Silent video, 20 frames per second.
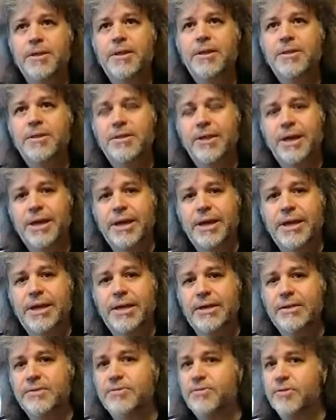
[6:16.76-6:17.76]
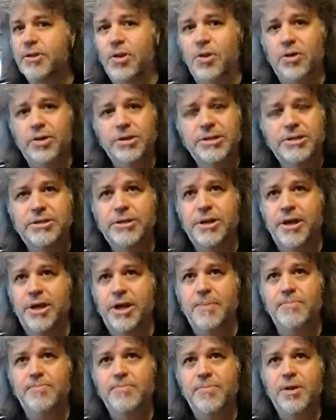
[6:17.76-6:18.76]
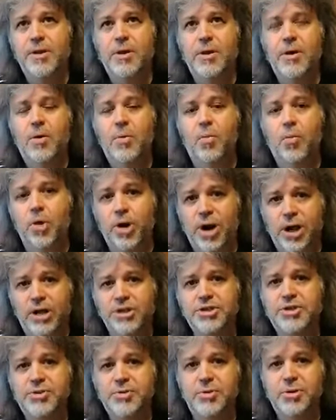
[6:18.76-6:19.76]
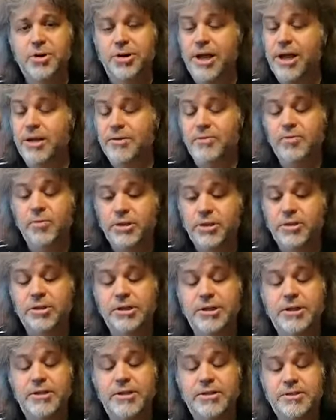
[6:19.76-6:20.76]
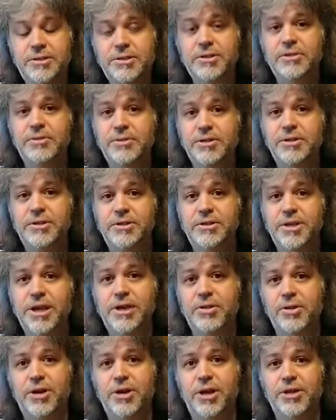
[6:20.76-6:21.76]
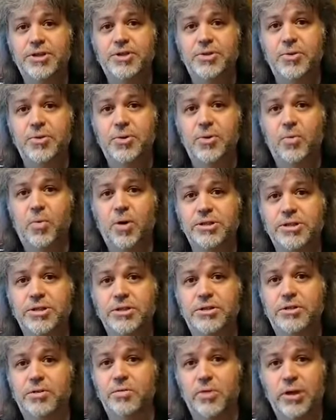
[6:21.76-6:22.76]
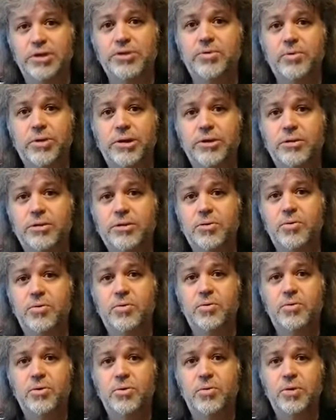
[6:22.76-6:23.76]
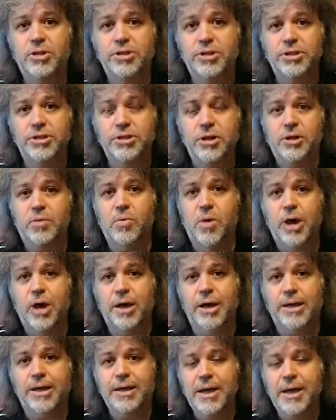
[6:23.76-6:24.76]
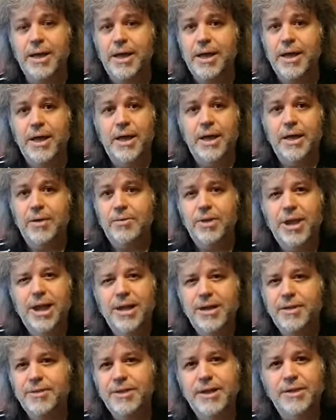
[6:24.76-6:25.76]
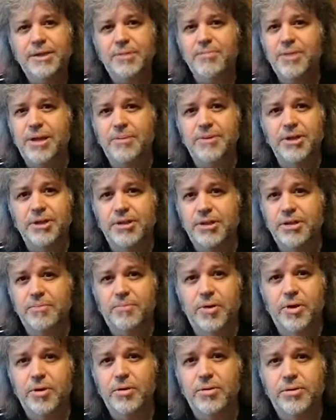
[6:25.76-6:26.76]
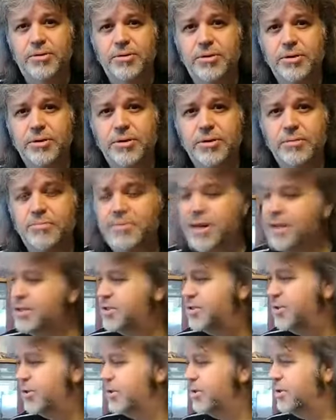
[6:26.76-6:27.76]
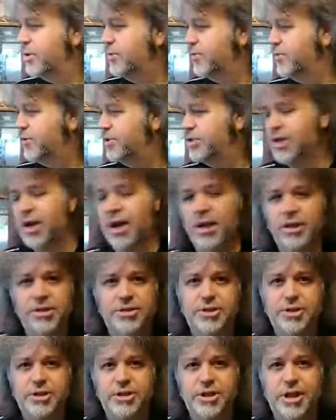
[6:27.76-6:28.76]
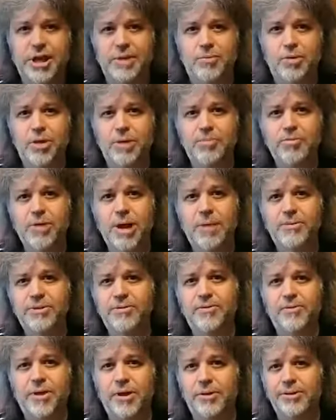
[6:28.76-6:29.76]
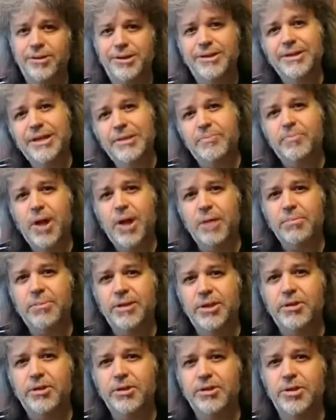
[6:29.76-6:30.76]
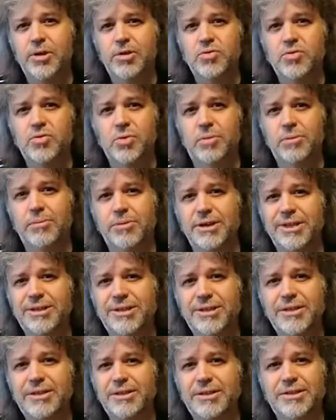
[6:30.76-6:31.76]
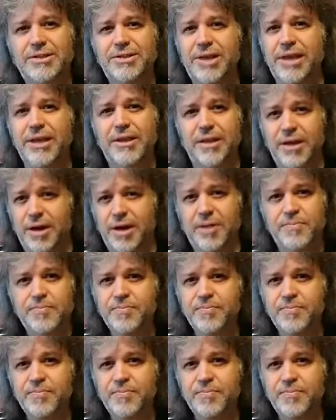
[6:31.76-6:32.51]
They, for the longest time, were not sure, and really, still to this day, they're not sure, was it terrestrial or was it aquatic? Kind of think that maybe it did both. Based on the physiology of the animal, they probably felt that it probably could go swimming, but it didn't stay there.